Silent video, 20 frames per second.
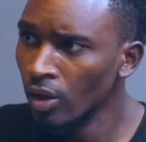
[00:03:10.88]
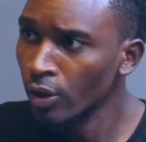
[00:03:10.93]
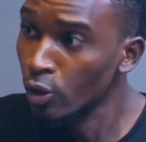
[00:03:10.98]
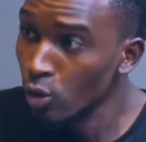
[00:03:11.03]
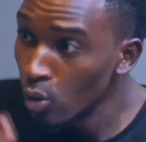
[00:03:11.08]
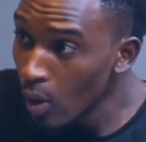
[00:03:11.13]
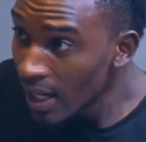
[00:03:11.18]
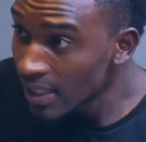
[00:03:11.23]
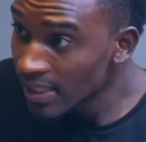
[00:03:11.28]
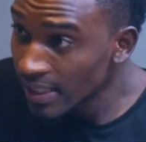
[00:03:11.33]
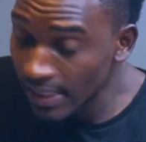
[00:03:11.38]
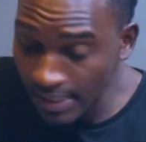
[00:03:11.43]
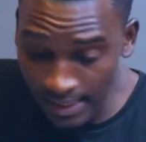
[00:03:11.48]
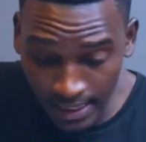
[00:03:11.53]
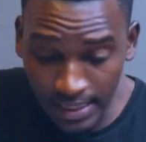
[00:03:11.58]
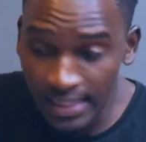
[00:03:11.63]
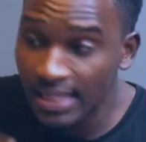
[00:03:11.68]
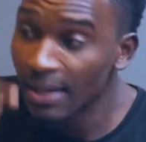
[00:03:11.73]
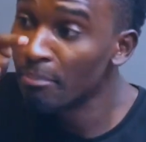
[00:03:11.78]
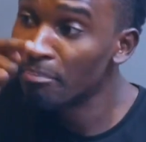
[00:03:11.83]
You actually
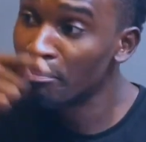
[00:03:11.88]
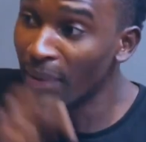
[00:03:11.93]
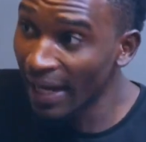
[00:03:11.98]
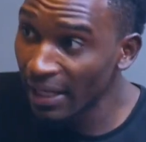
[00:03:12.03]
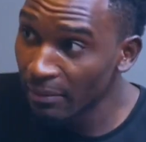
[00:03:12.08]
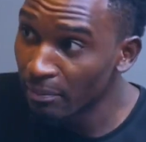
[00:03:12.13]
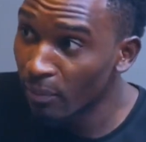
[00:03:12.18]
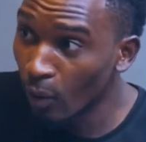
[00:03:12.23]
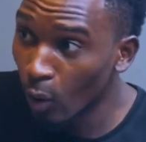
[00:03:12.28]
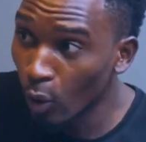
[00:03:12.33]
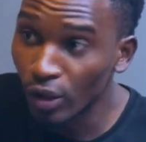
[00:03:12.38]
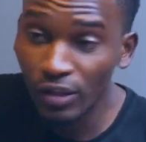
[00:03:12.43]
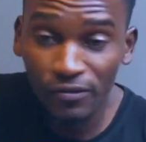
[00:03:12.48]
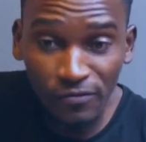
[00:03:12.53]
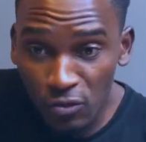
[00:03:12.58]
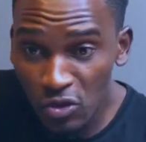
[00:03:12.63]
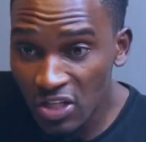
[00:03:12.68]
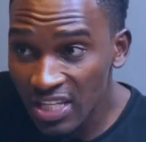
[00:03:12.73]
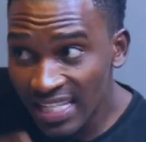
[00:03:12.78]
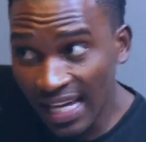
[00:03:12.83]
said the Bible
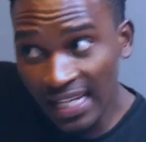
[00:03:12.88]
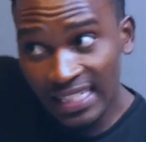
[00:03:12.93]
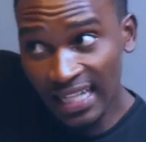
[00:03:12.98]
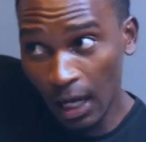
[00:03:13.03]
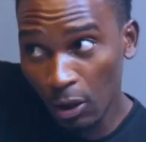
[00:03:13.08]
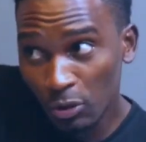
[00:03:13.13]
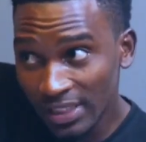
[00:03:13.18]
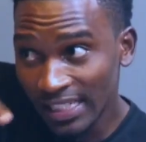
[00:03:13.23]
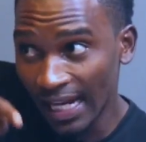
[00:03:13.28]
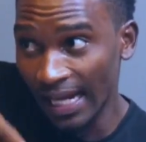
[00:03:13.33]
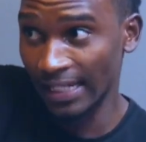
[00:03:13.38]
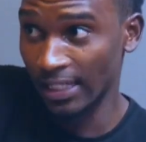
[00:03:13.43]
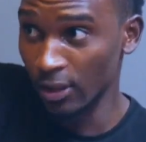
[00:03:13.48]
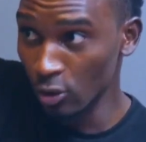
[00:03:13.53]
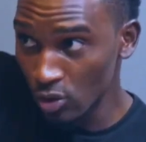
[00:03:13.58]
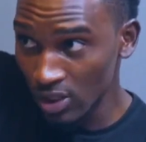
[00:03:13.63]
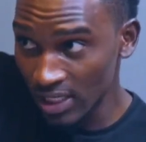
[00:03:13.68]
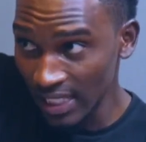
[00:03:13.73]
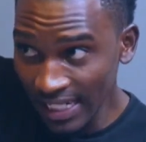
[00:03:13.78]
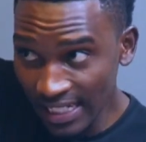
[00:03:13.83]
refuses adultery.
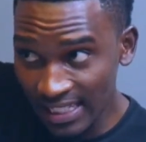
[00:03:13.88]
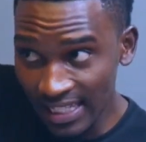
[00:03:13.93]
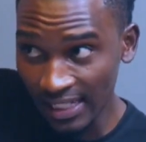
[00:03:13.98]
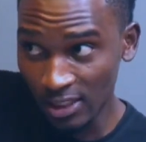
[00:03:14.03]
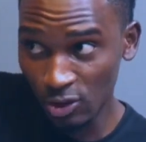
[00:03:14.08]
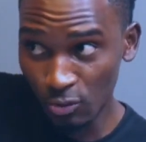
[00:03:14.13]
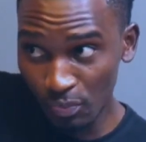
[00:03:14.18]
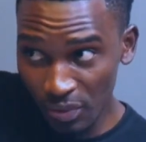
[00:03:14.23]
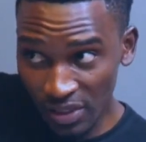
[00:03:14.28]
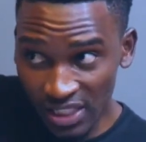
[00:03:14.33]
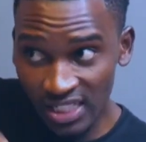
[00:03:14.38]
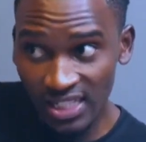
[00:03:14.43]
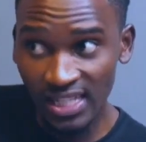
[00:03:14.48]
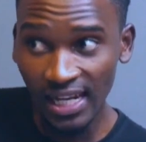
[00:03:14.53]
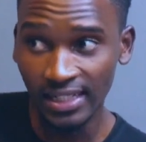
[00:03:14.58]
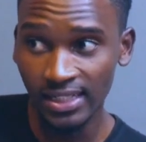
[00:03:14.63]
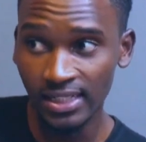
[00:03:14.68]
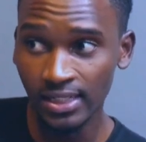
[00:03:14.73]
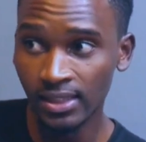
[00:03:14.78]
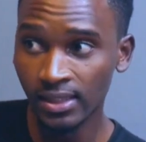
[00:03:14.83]
You said that. You preached
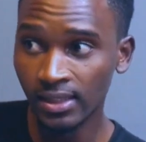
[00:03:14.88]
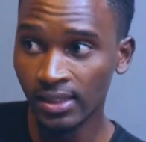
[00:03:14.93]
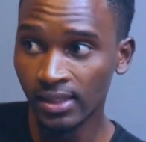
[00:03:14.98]
that.